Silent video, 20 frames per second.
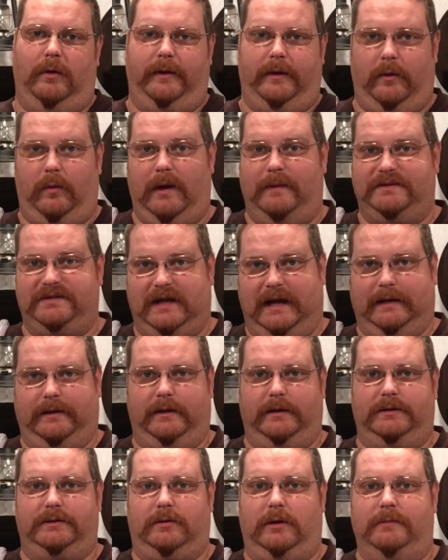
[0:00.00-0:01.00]
their website in the
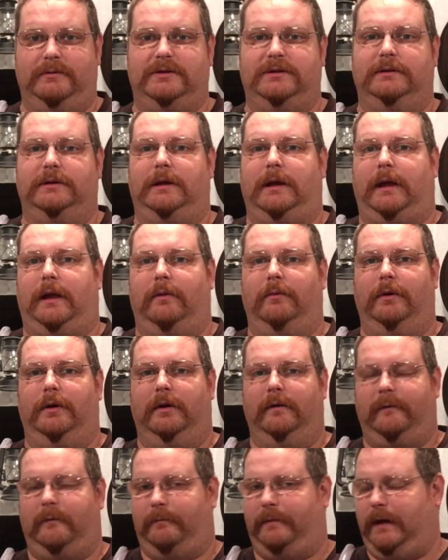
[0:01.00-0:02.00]
description, and we'll
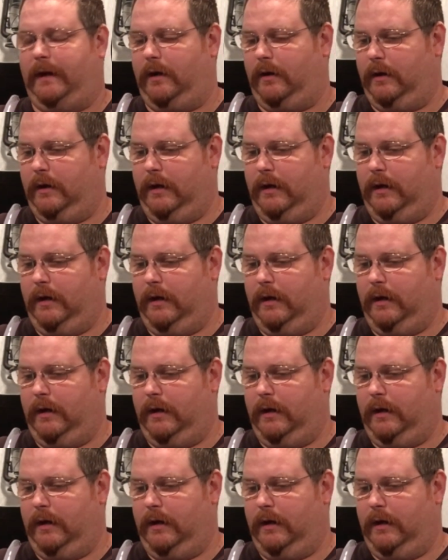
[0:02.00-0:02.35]
go from there.